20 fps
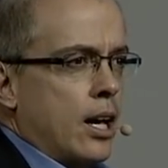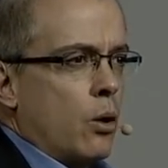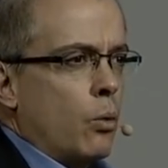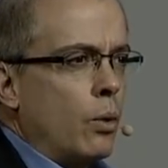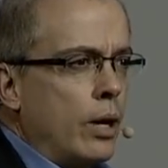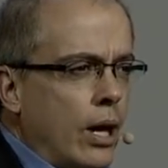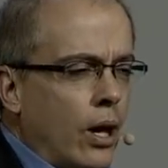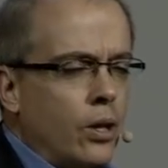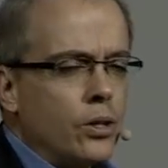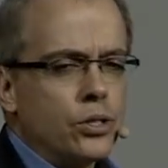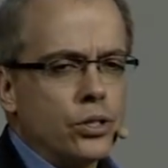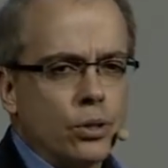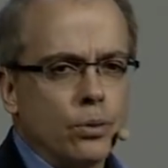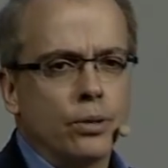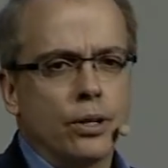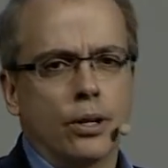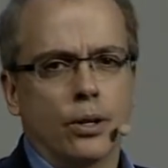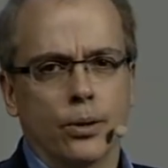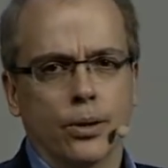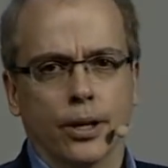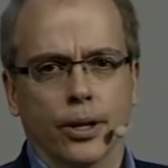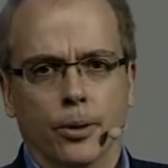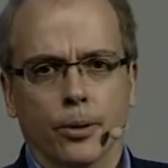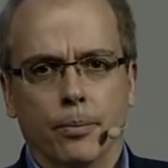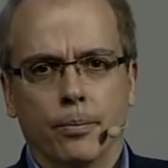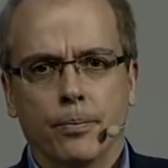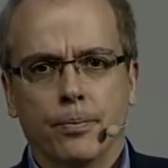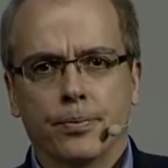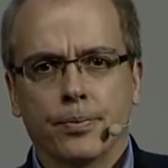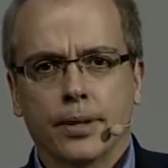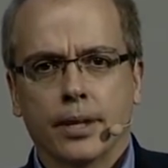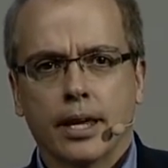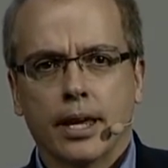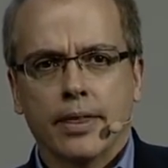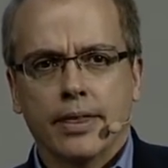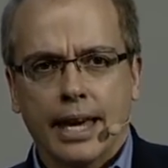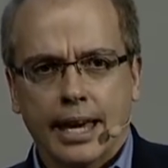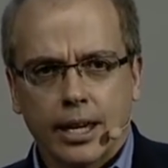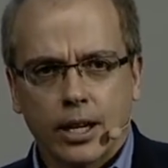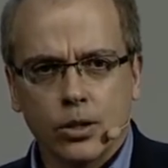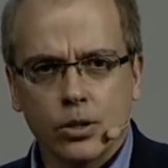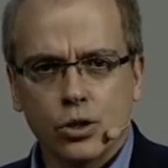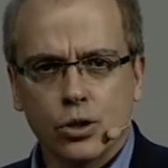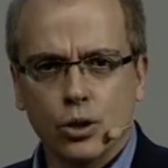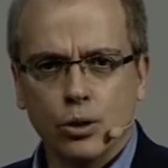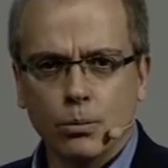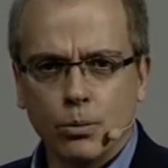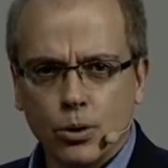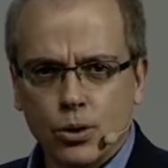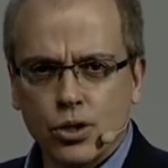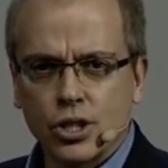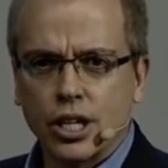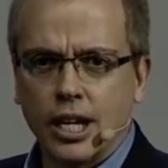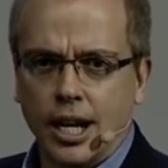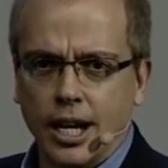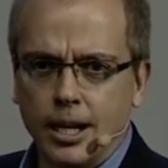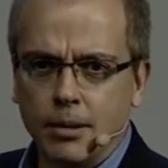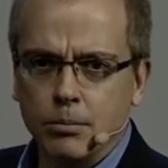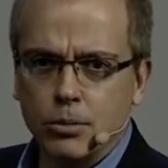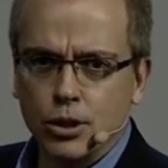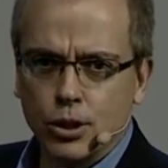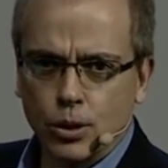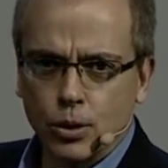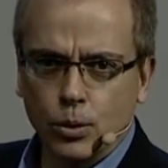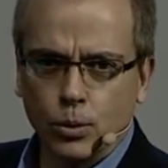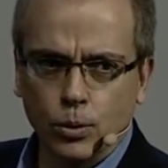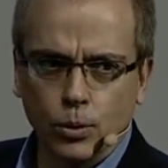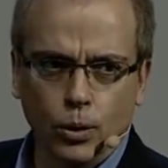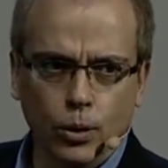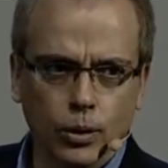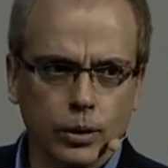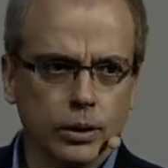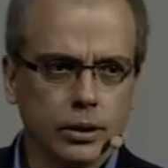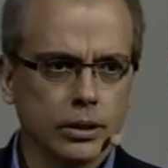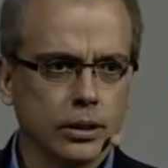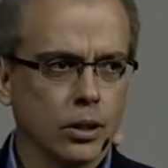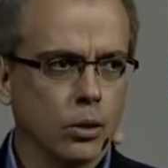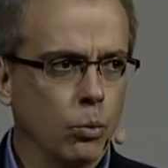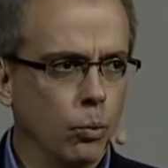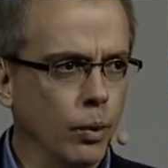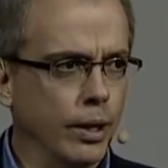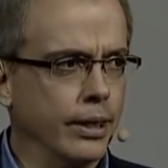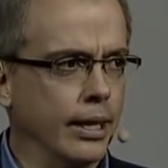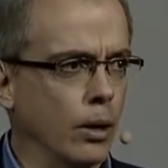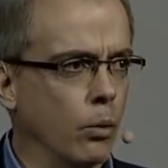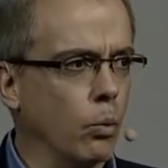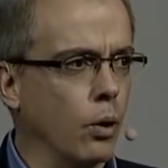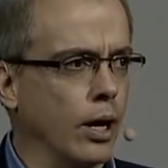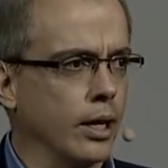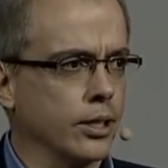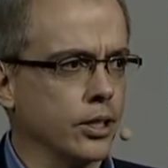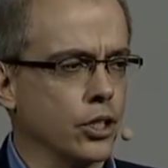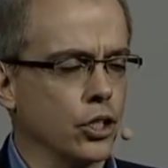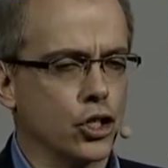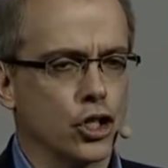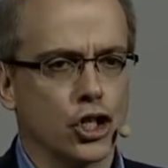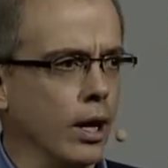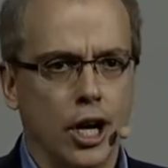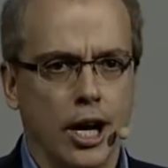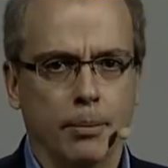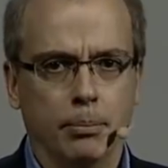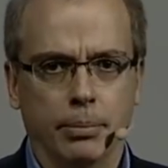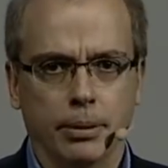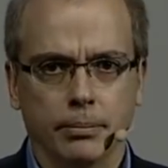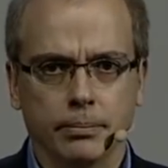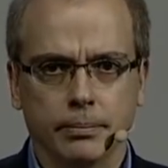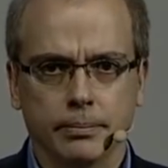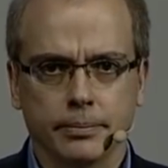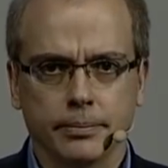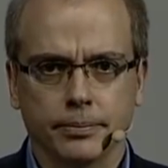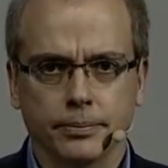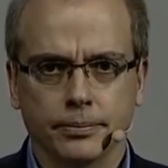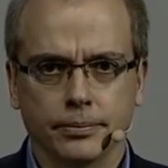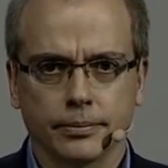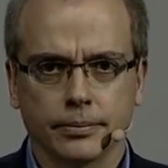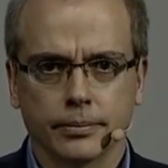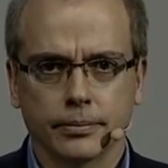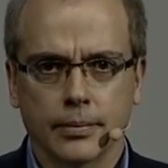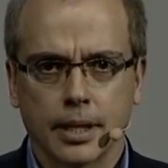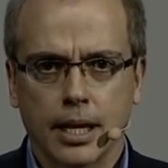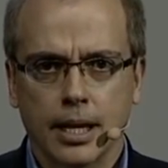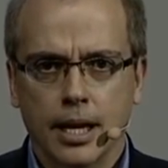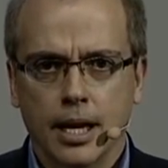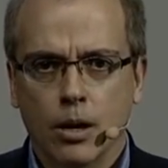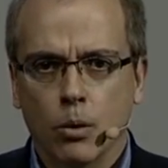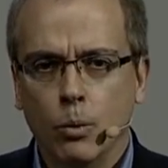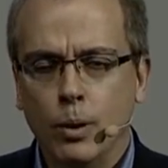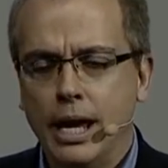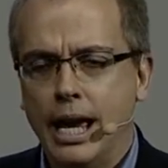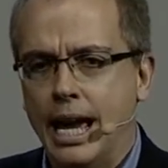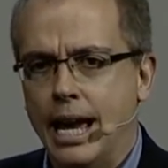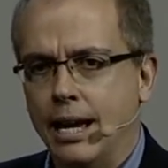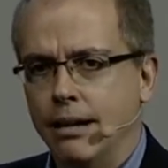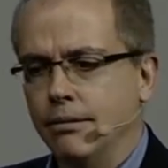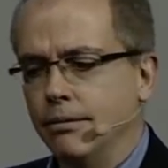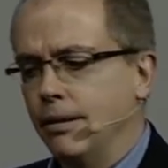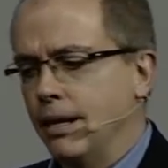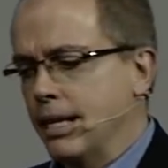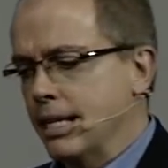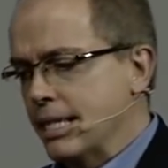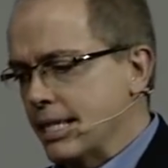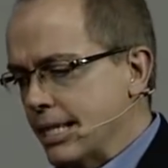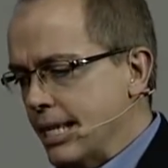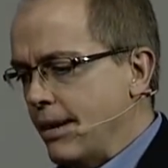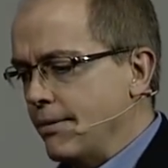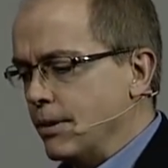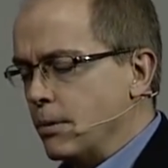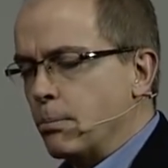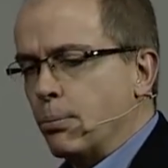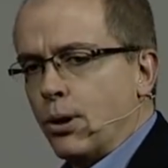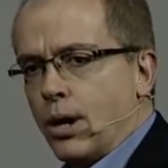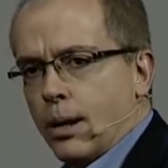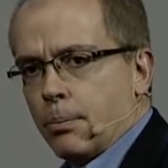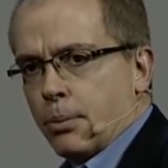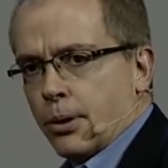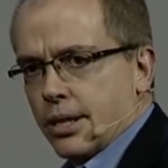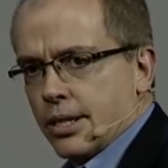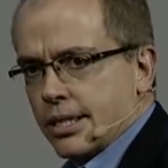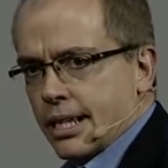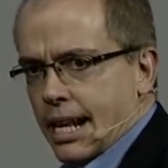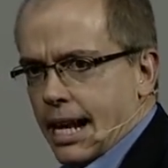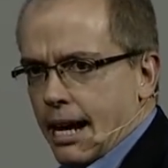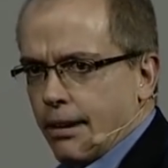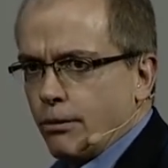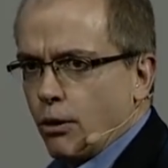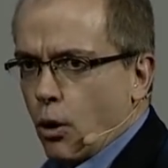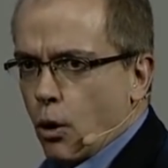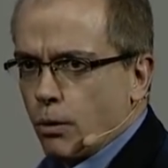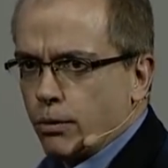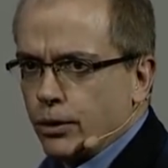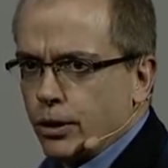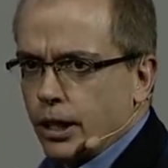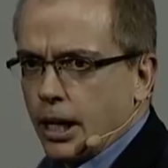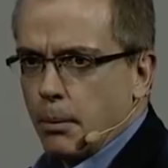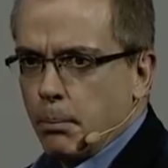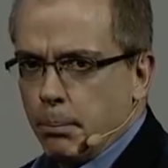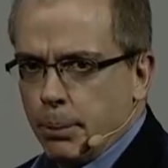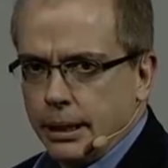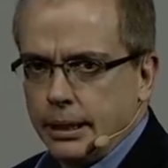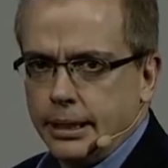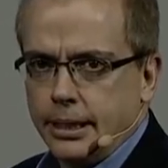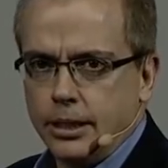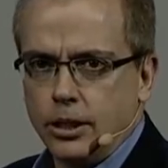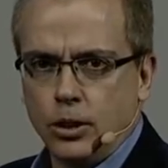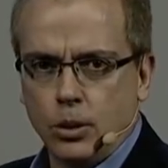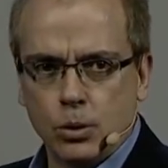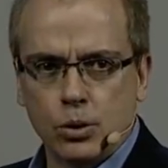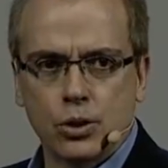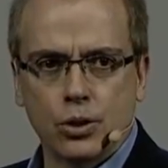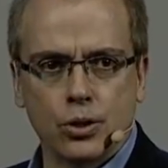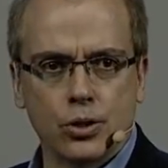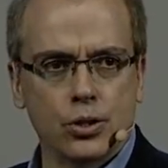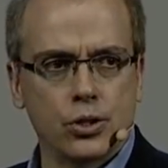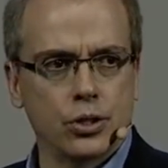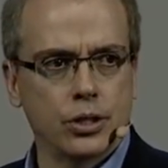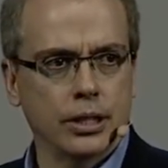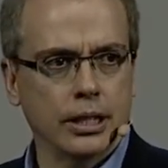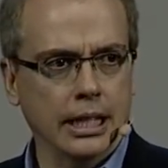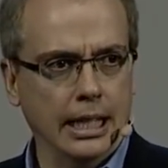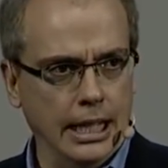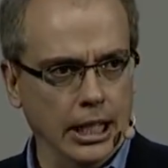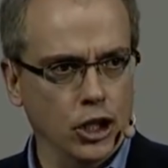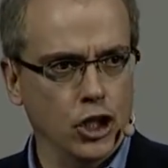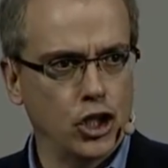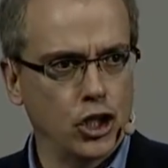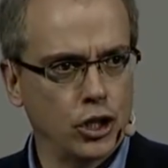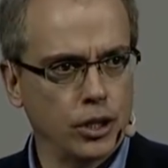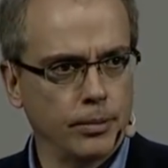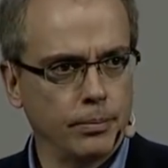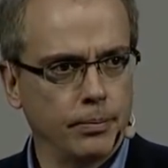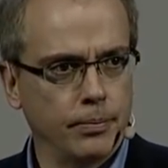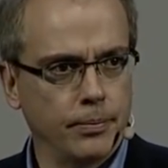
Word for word: We also know, though, that consumers come to Google when they want to shop we have seven properties that have over a billion users each.